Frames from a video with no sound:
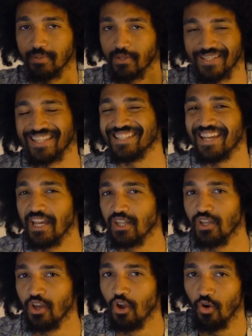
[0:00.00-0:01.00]
because at the
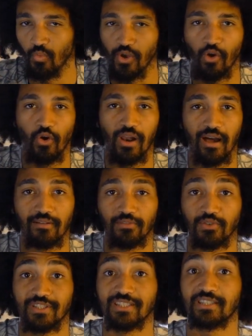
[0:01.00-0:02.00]
end we all have
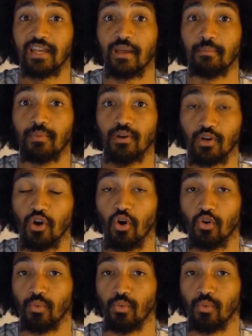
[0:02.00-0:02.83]
the same goal.